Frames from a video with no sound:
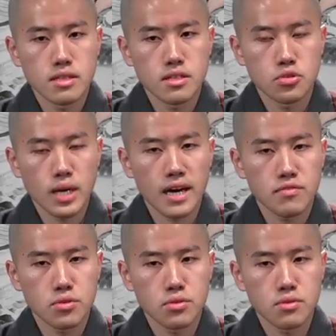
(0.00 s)
is you
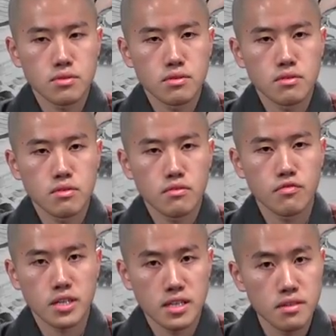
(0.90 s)
have to
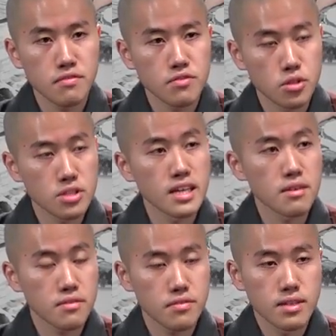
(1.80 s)
forgive
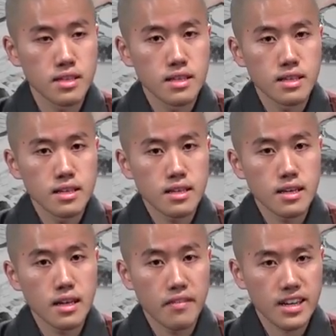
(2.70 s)
yourself.
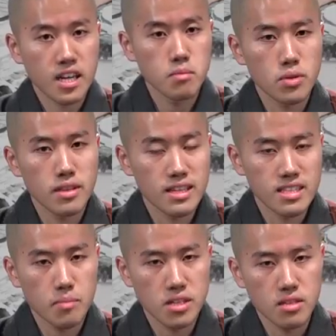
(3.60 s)
And that with
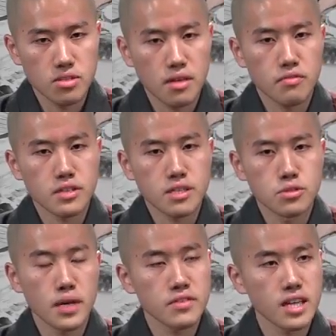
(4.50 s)
accepting your suffering.
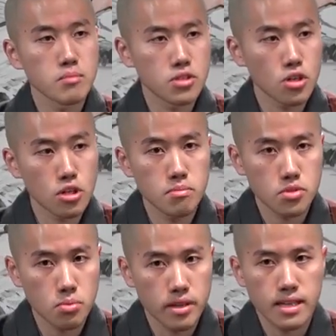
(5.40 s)
You have to come to
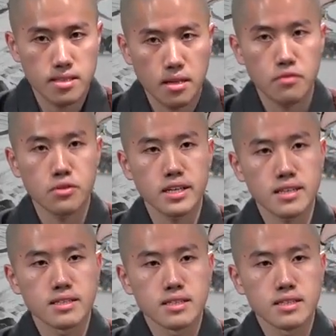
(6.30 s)
terms with that suffering